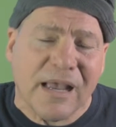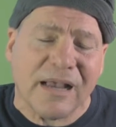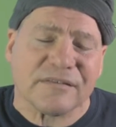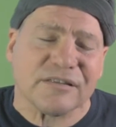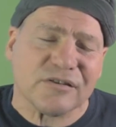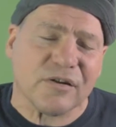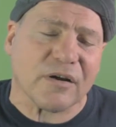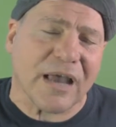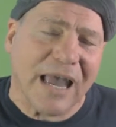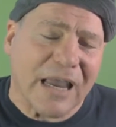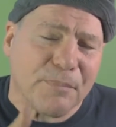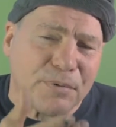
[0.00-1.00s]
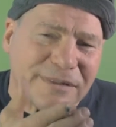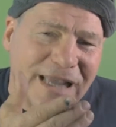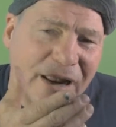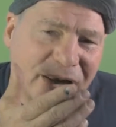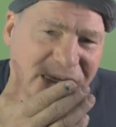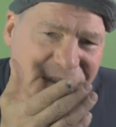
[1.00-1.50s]
I says, "Look, I can put
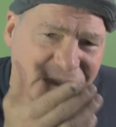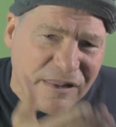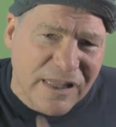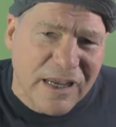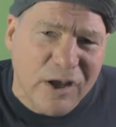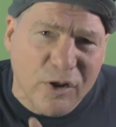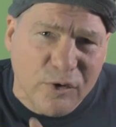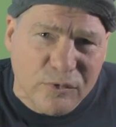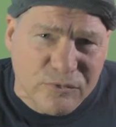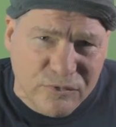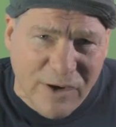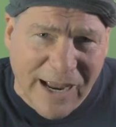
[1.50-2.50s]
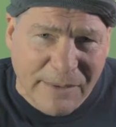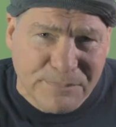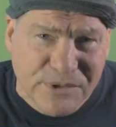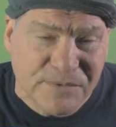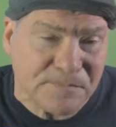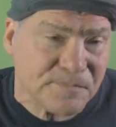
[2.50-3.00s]
down these thick glue
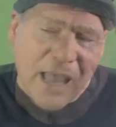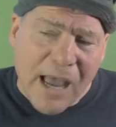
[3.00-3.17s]
traps.